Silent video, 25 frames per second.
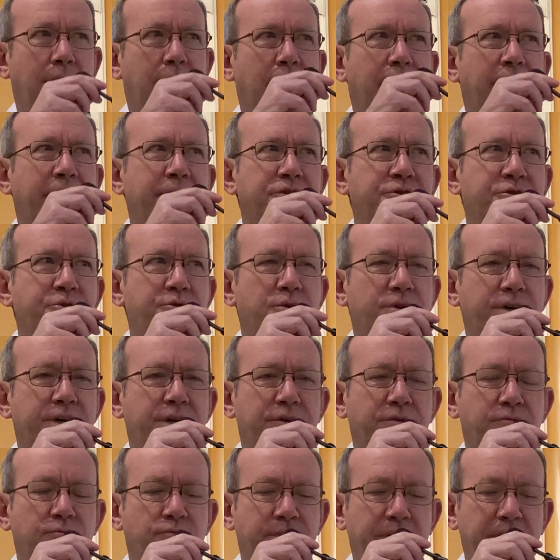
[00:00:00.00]
I
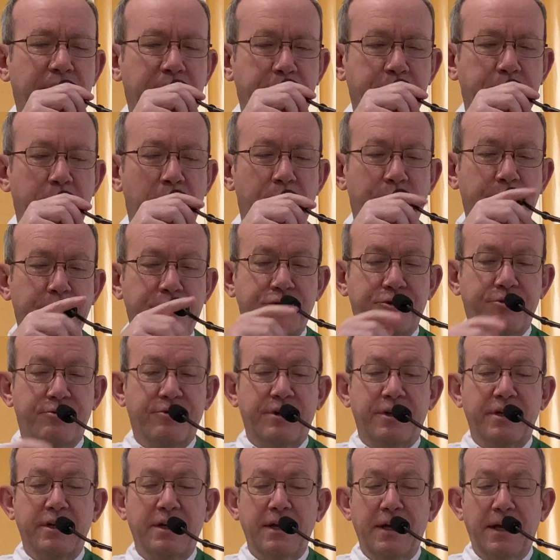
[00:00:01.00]
enjoy reading
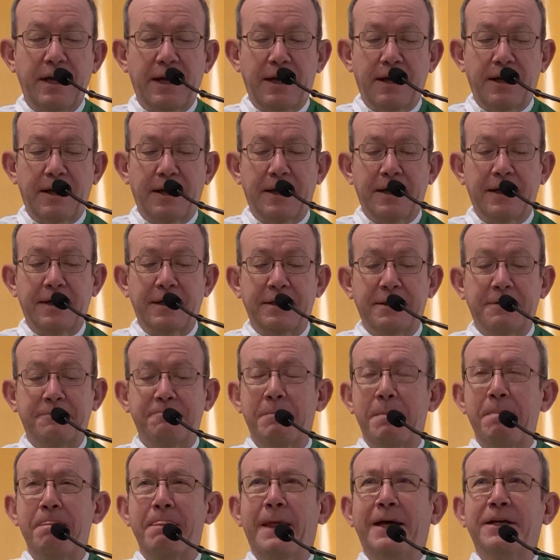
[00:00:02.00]
poetry.
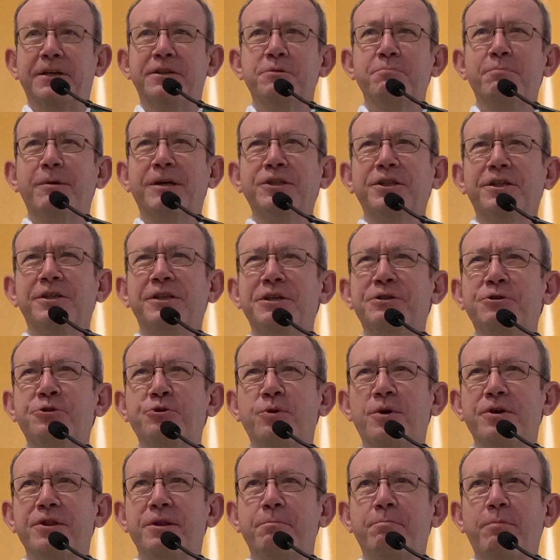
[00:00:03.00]
I especially
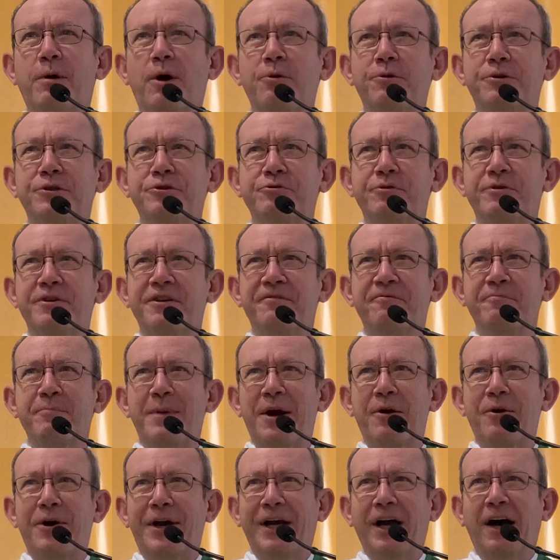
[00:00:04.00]
enjoy the poetry of
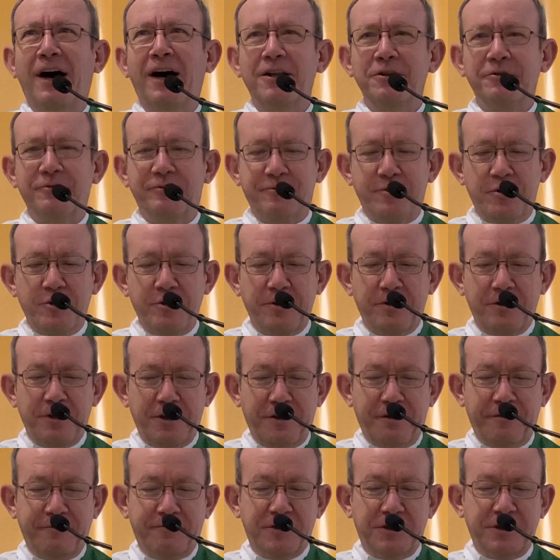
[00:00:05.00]
Mary Oliver,
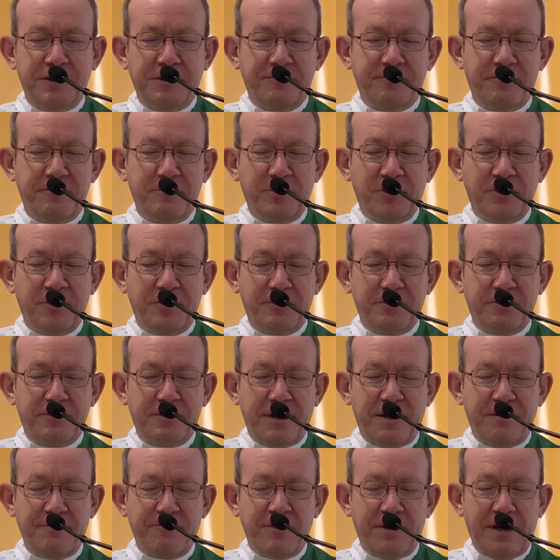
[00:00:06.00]
if she's familiar
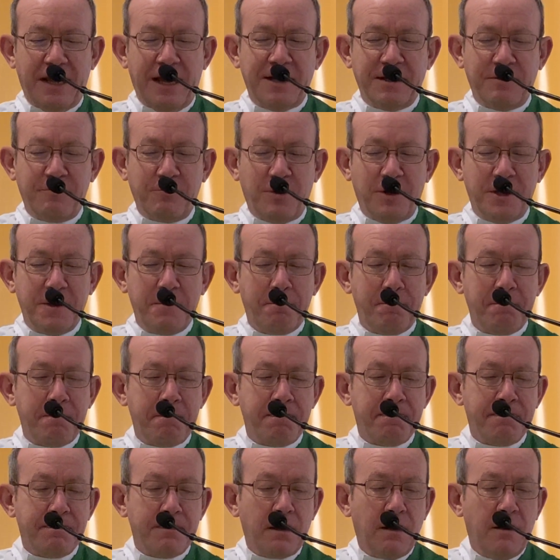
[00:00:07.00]
to anyone.
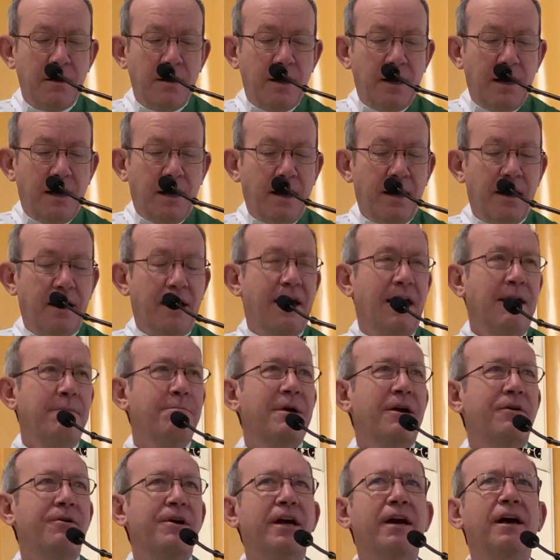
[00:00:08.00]
And
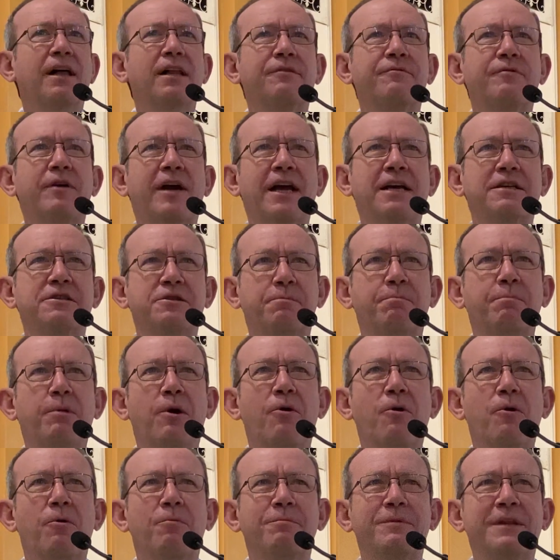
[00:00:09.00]
Mary Oliver has a
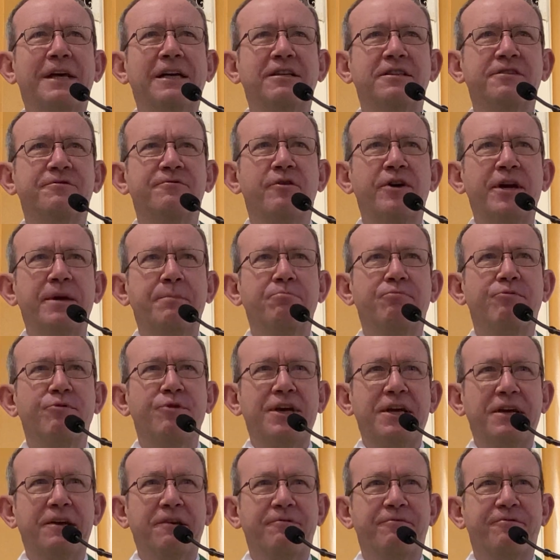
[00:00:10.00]
poem that is very
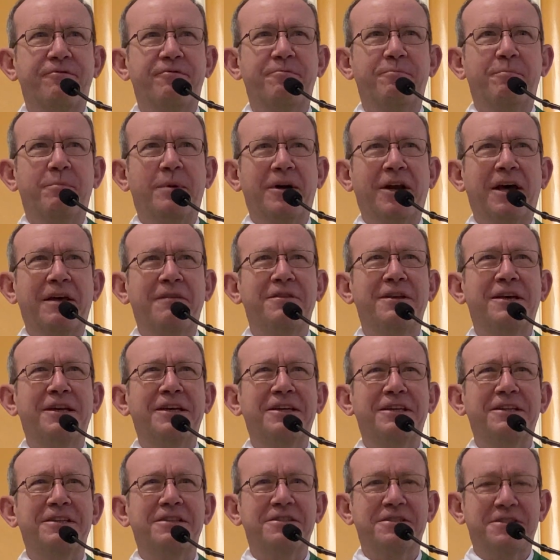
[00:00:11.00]
brief, but I
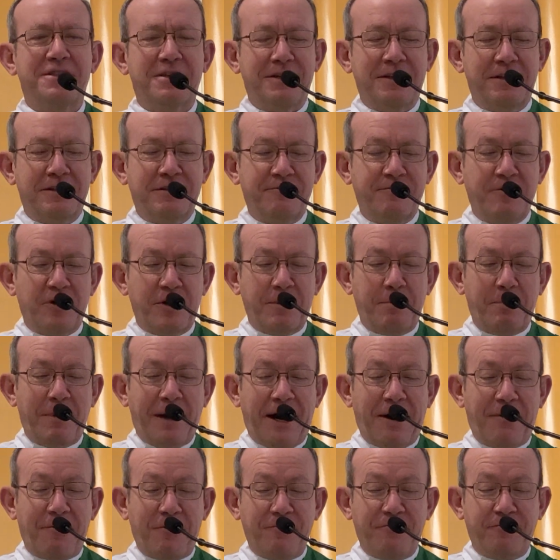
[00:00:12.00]
think it's very
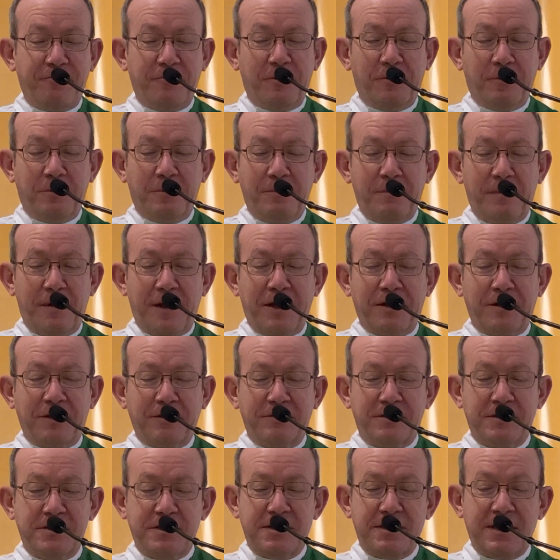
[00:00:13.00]
powerful. And
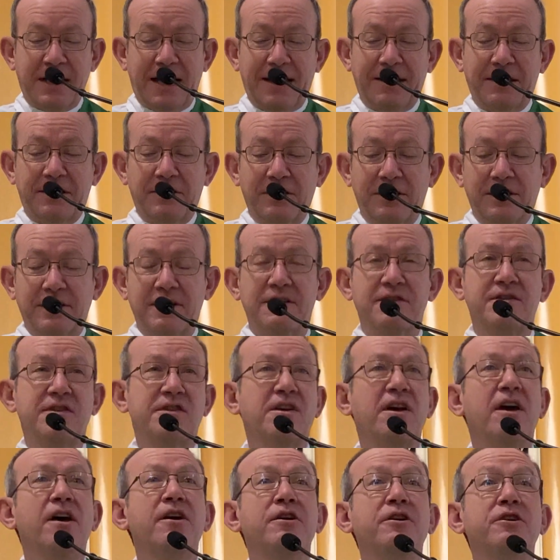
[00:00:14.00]
its title is
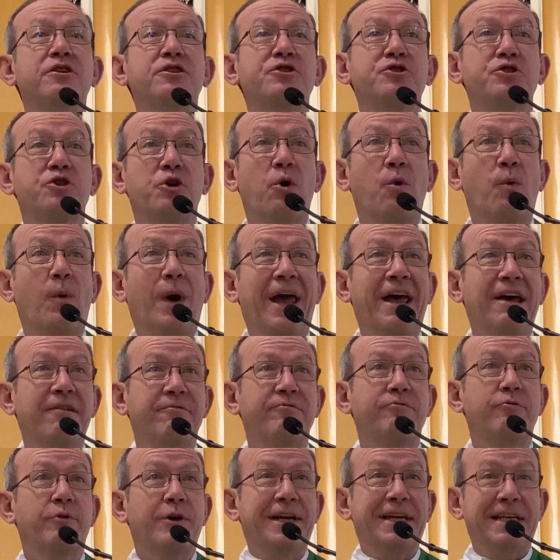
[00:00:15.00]
"So
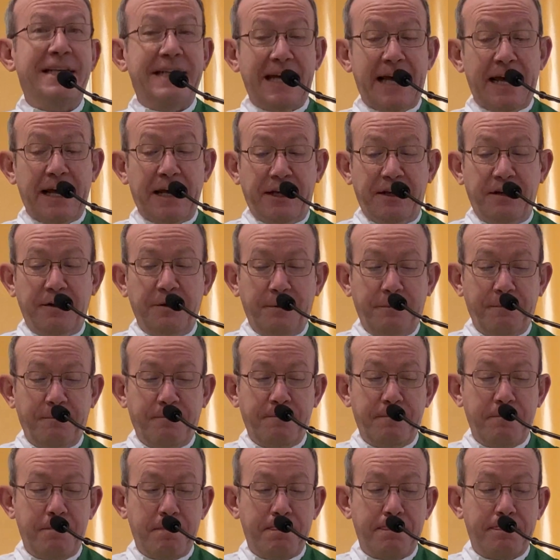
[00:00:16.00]
Every Day,"
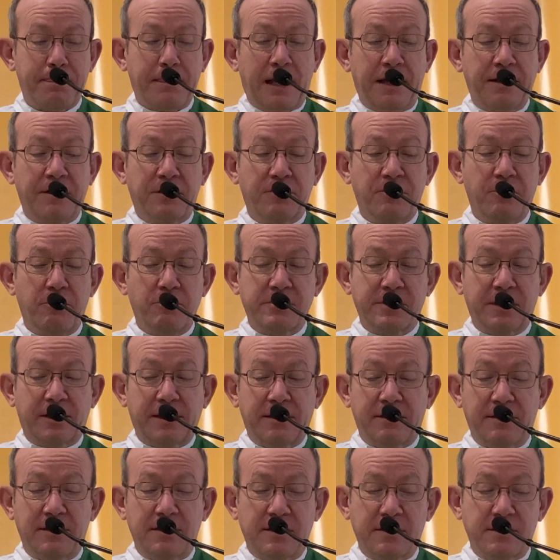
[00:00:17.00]
and it goes
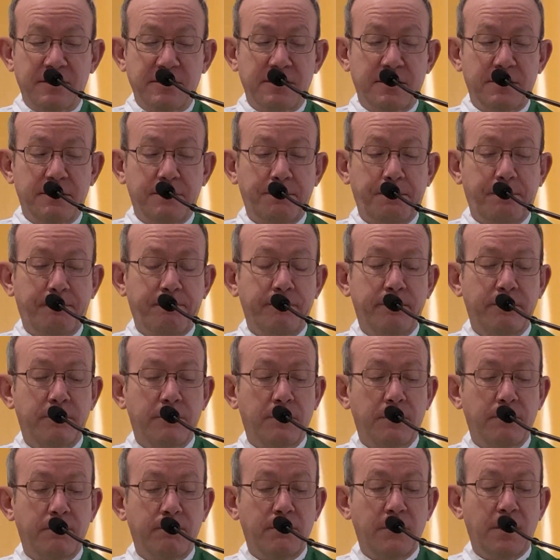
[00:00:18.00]
like this.
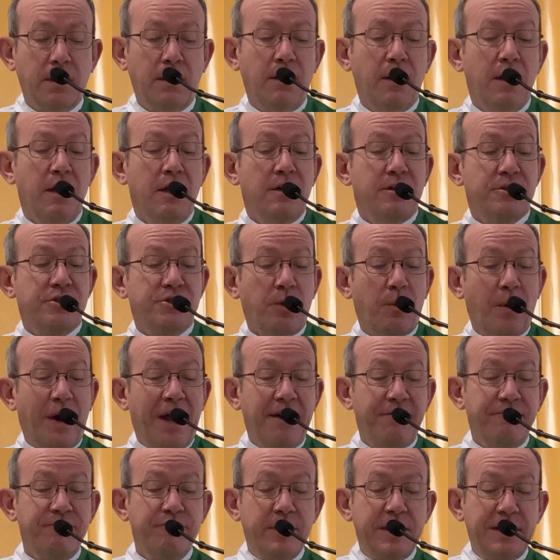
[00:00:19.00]
So
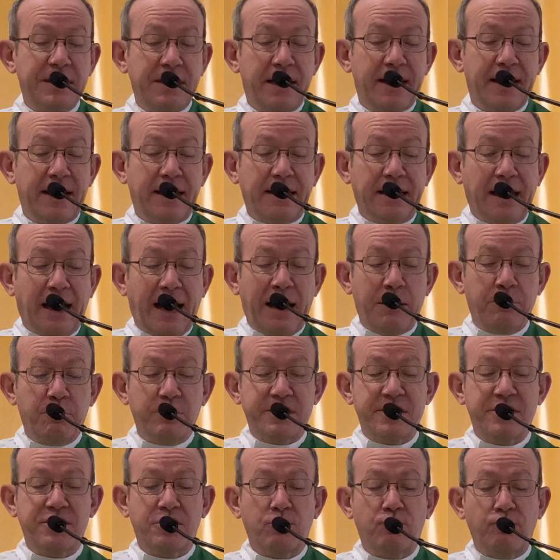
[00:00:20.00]
every day I was
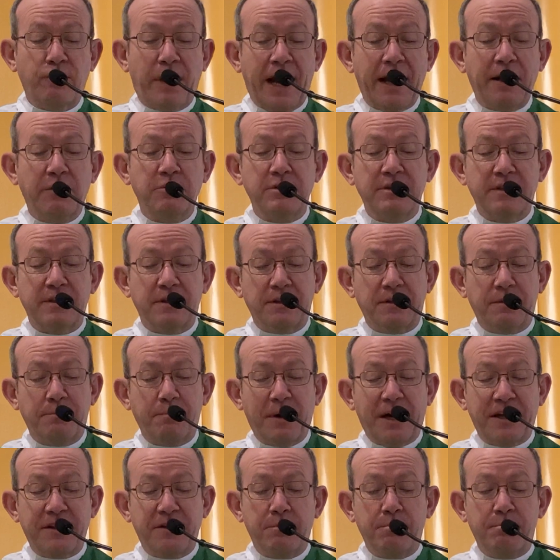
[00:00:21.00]
surrounded
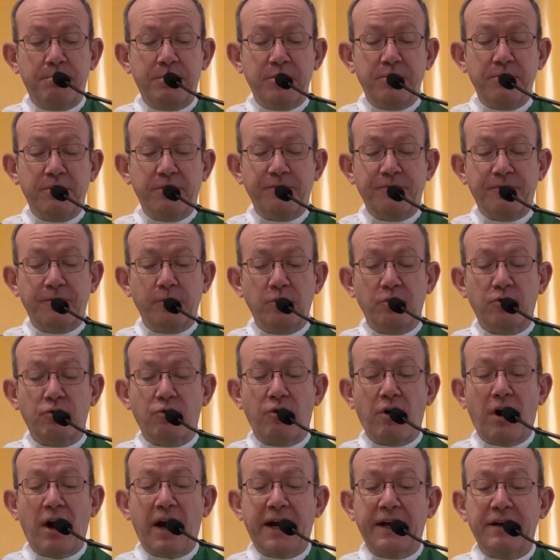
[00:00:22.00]
by the beautiful
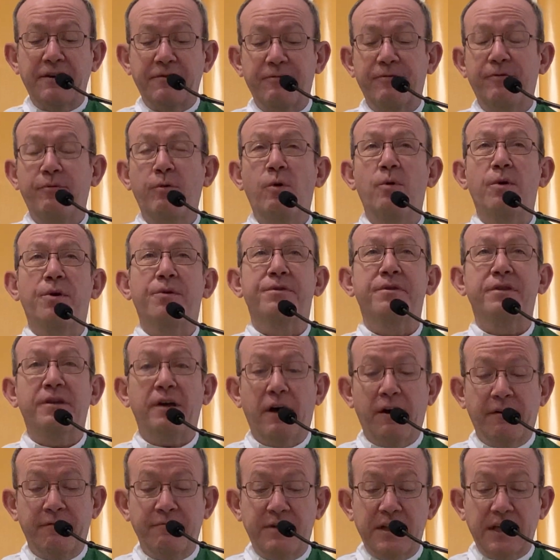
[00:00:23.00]
crying forth
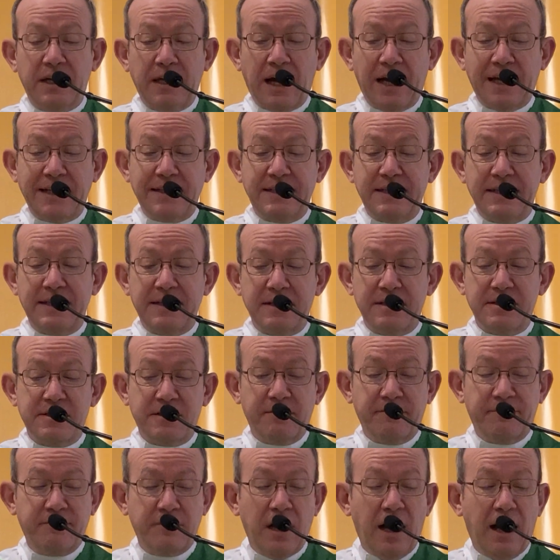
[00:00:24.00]
of the ideas
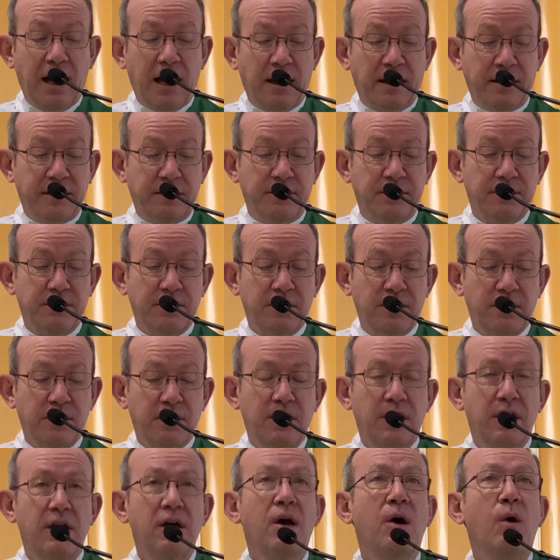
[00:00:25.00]
of God,
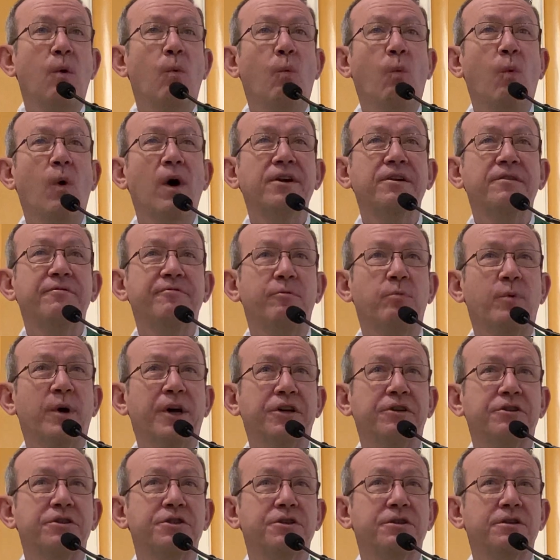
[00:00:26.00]
one of
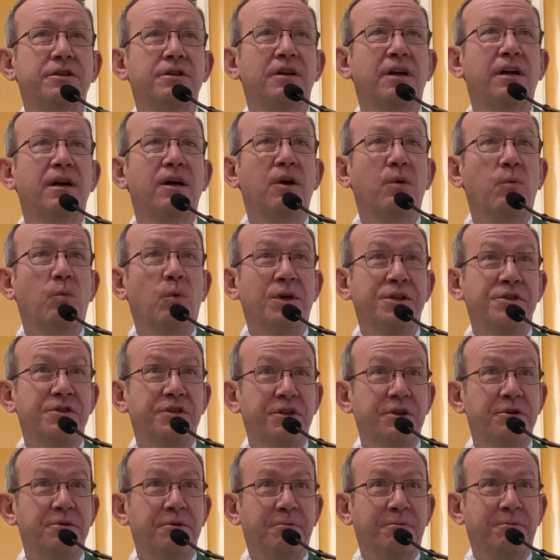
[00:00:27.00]
which was
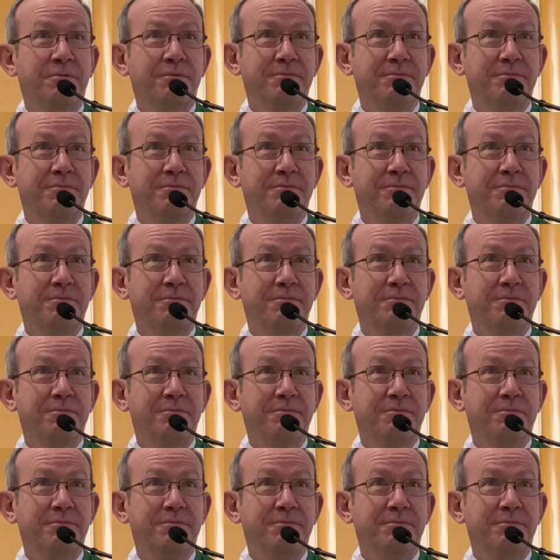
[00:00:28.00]
you.